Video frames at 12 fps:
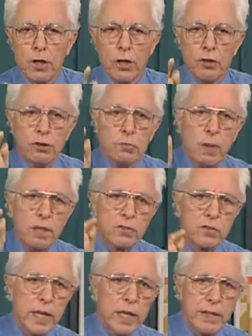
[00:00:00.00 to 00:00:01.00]
you may
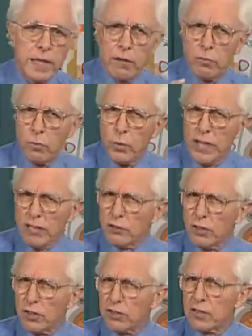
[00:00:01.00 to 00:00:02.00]
say that if we
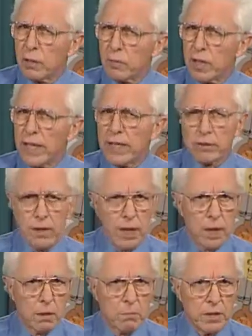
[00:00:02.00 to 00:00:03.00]
took some later
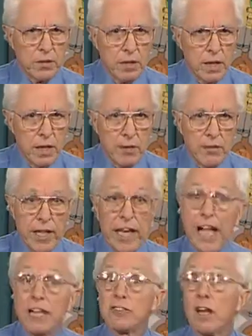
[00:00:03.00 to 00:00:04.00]
element that
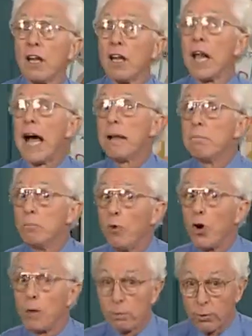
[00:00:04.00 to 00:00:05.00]
has a lot
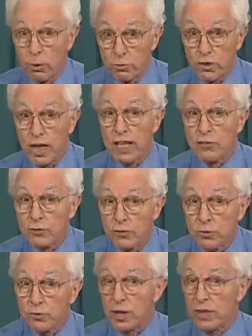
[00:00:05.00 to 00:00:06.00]
more protons,
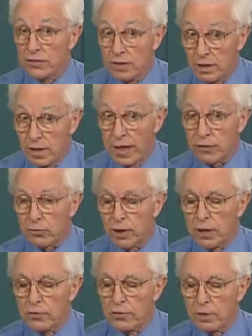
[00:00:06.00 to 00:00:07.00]
neutrons, and
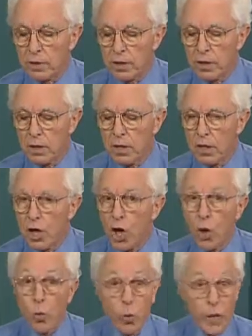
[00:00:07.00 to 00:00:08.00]
electrons,
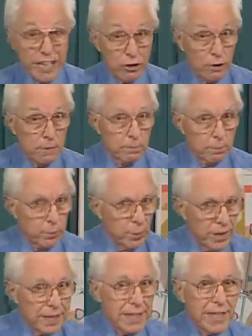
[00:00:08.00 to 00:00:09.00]
we could
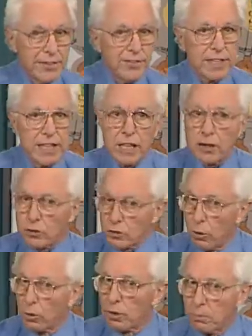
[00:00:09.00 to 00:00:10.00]
pretty easily get a
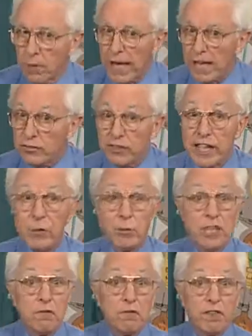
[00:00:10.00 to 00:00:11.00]
total mass that
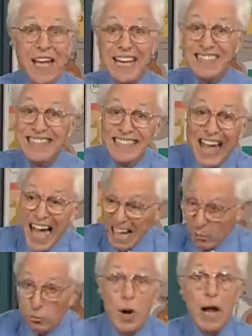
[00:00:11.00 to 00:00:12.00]
would in fact
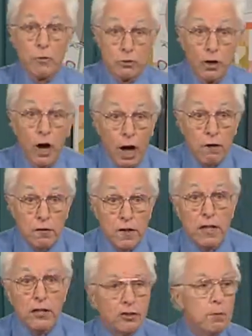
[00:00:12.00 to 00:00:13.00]
not round off
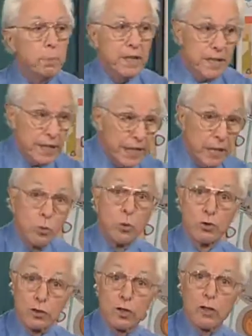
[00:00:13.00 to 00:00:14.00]
to be
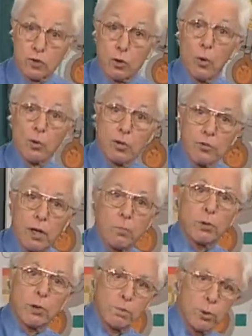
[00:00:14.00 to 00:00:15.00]
equal to the total
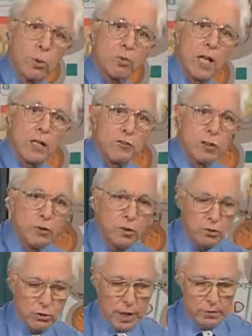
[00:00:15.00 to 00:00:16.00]
number of protons and
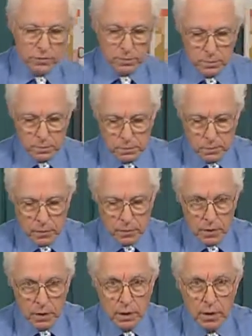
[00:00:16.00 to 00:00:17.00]
neutrons.
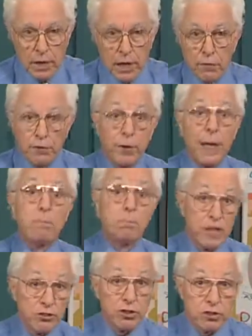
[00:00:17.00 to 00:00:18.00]
If you're
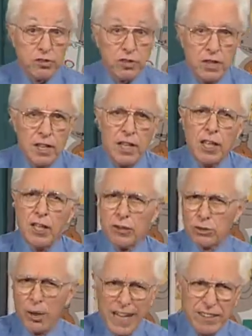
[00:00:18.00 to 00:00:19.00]
ambitious,
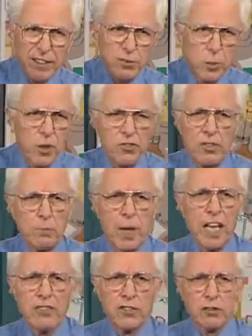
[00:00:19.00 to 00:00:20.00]
try this with some
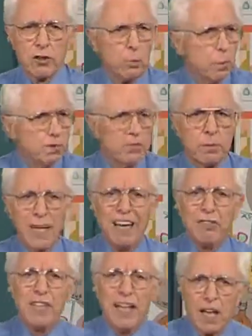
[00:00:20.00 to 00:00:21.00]
isotope of some
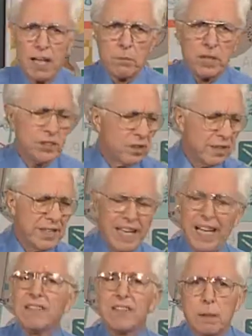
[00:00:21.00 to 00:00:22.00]
heavy element near the
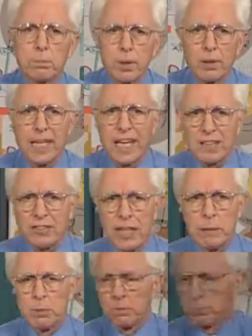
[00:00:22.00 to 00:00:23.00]
end of the periodic table,